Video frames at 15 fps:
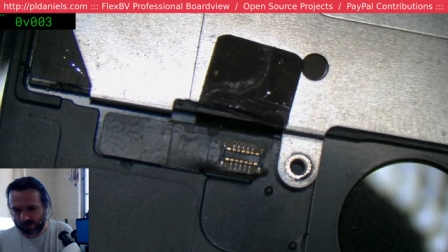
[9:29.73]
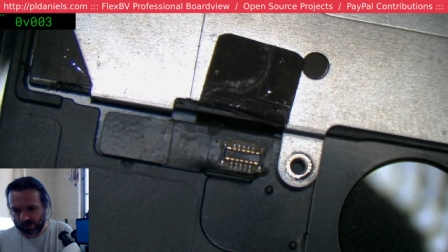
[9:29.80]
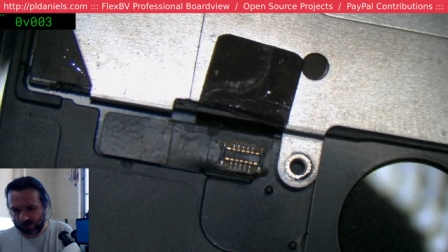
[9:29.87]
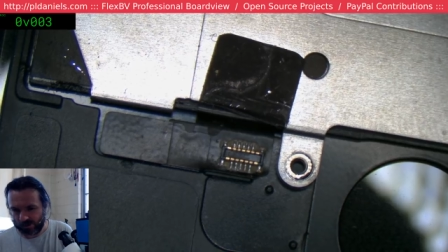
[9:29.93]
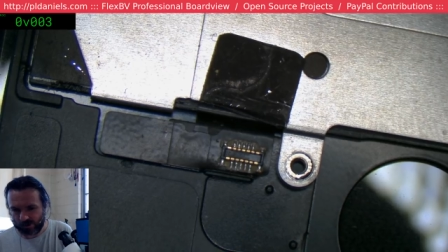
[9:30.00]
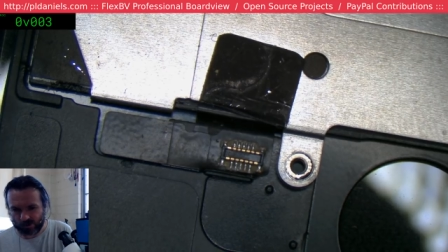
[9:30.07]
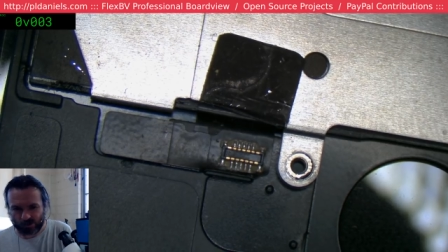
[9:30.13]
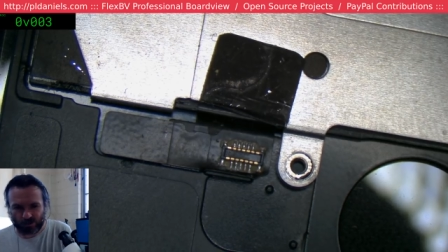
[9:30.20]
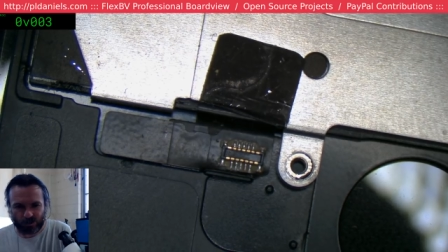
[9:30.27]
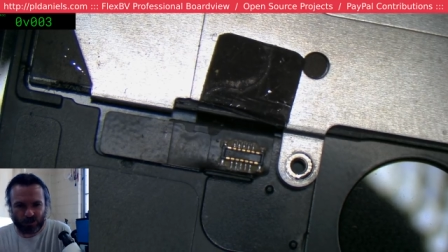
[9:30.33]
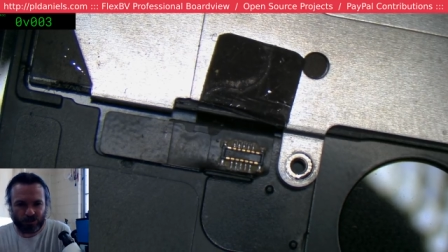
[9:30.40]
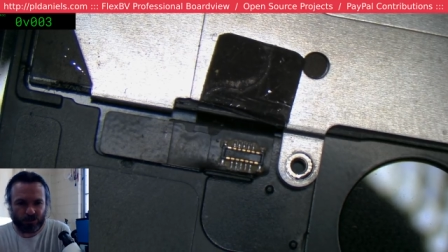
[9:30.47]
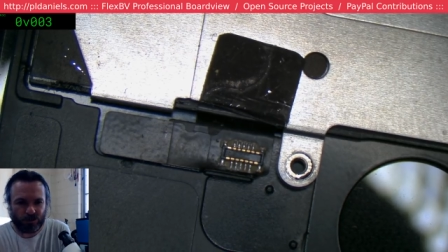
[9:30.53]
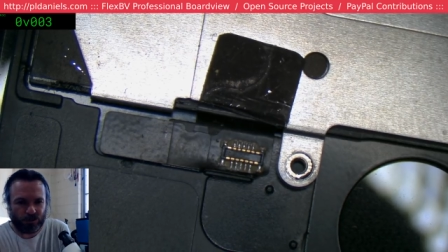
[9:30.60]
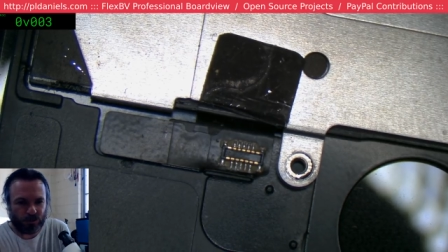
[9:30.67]
uh,
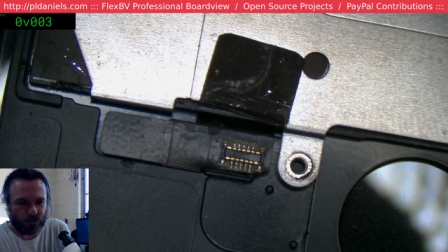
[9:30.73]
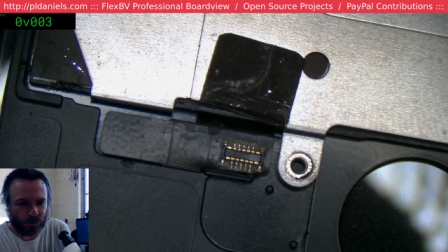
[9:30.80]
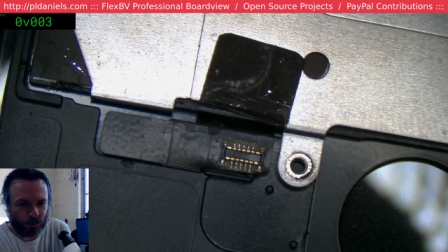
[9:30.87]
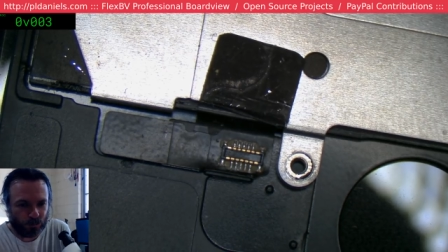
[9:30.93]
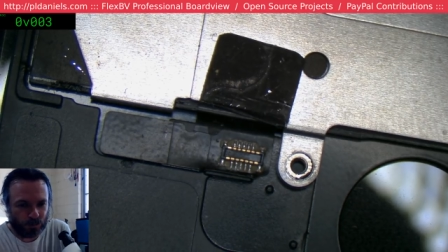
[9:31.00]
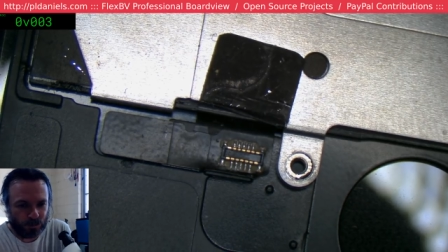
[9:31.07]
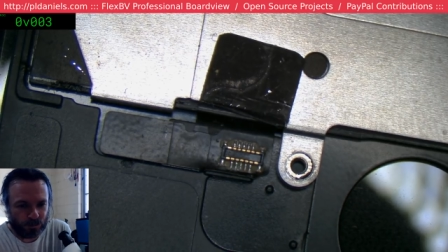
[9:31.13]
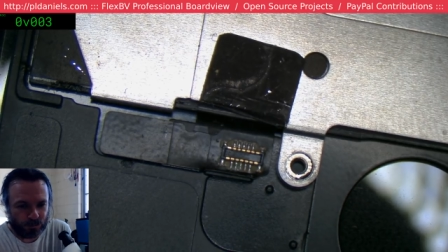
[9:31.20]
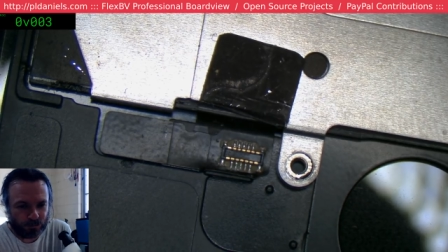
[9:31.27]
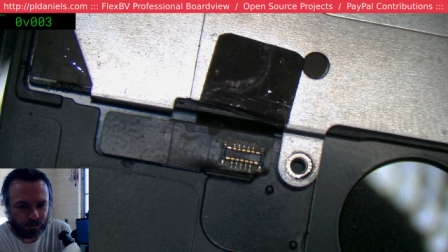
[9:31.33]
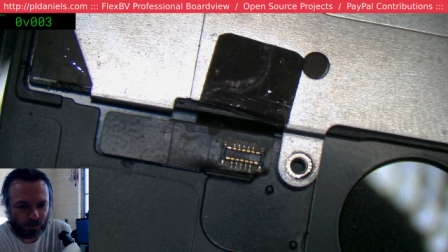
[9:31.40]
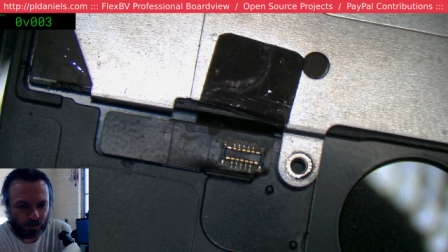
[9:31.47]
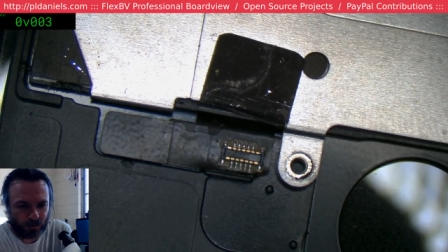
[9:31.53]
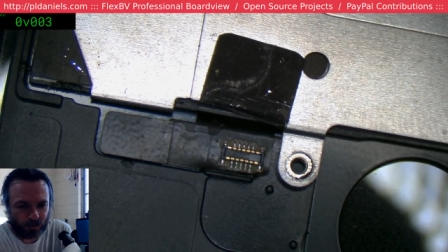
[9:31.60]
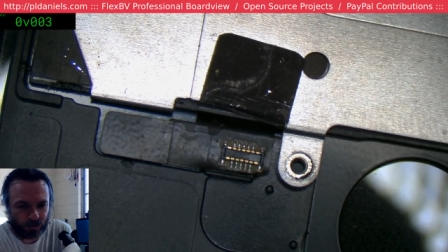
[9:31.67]
you being in Florida
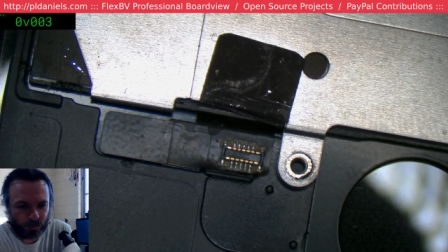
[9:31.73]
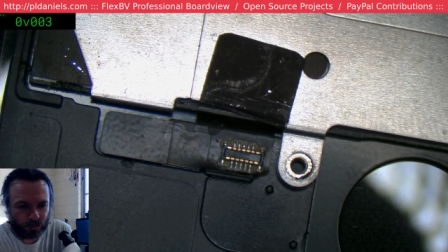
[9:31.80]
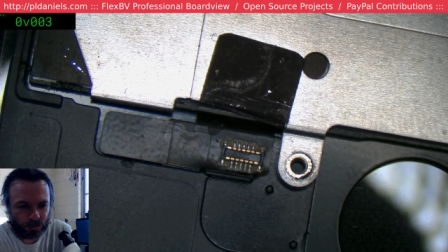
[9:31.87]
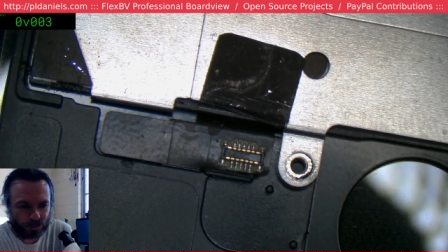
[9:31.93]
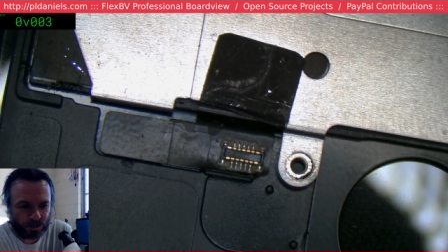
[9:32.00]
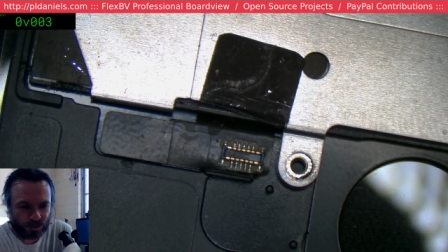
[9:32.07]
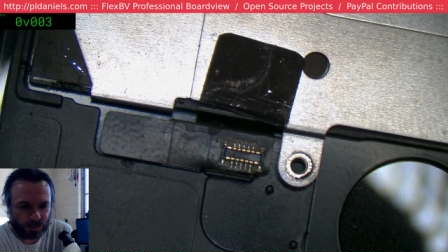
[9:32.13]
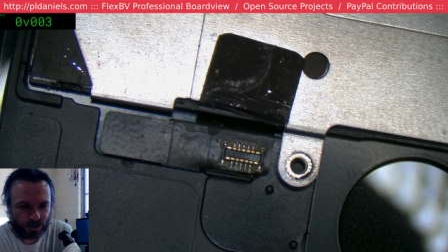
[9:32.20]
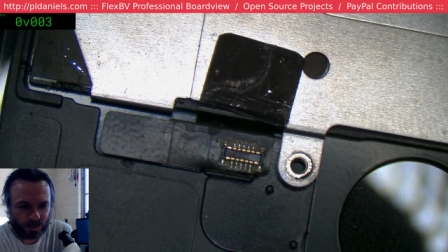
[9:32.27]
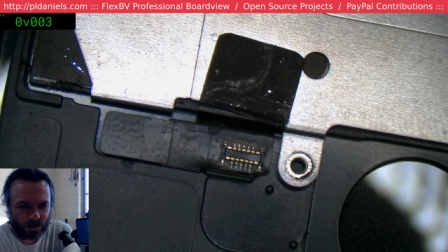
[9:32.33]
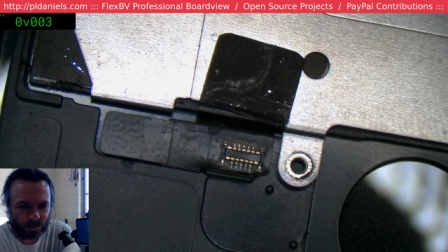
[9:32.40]
would tend to have